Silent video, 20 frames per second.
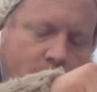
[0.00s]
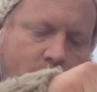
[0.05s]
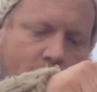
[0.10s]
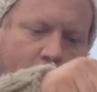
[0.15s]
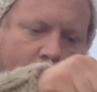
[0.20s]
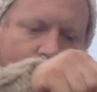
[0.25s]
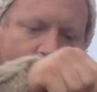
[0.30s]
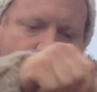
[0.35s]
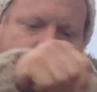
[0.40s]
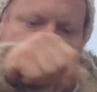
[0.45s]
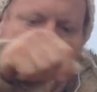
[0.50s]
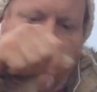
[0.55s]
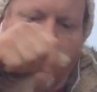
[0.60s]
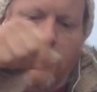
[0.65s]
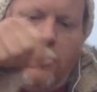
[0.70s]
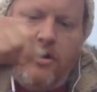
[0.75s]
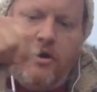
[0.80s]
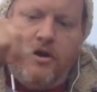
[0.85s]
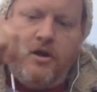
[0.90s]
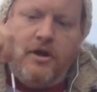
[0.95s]
of
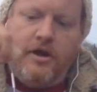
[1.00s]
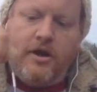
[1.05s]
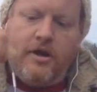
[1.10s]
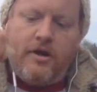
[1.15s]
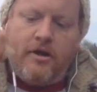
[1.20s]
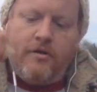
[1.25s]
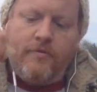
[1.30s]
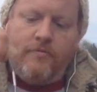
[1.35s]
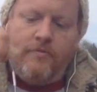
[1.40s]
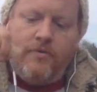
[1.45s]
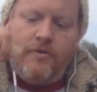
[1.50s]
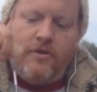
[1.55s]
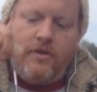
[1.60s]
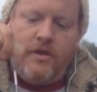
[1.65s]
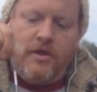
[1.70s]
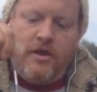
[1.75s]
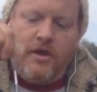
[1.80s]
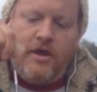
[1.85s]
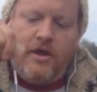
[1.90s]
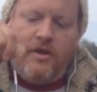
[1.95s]
yarn here,
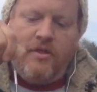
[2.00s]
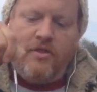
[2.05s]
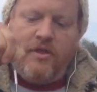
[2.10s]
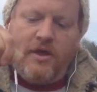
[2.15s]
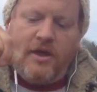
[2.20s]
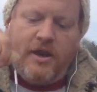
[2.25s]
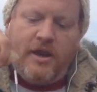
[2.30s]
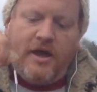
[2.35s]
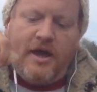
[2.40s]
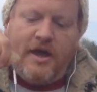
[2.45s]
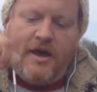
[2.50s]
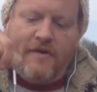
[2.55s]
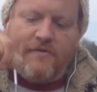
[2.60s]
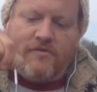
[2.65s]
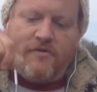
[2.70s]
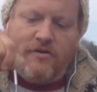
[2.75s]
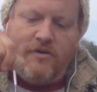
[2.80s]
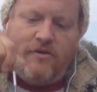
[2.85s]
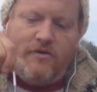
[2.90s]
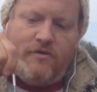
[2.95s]
and then
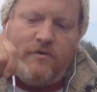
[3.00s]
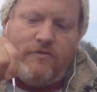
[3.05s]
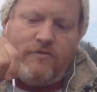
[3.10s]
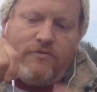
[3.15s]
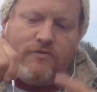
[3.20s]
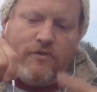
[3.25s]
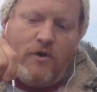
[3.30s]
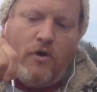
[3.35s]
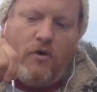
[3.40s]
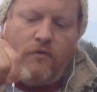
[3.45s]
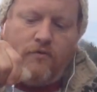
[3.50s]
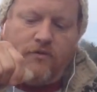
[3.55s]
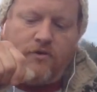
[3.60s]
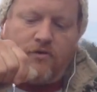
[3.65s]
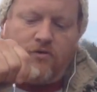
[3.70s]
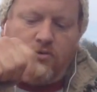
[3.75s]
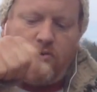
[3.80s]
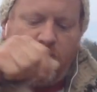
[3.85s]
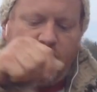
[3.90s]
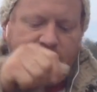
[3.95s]
after you've over
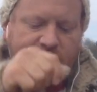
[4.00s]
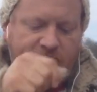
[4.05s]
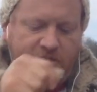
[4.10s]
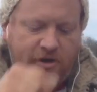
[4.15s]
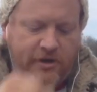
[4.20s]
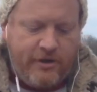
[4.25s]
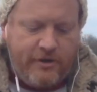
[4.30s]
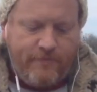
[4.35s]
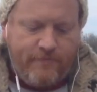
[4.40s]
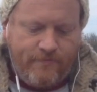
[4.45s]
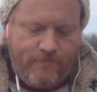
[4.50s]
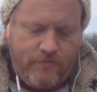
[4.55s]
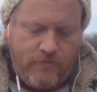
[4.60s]
twisted it,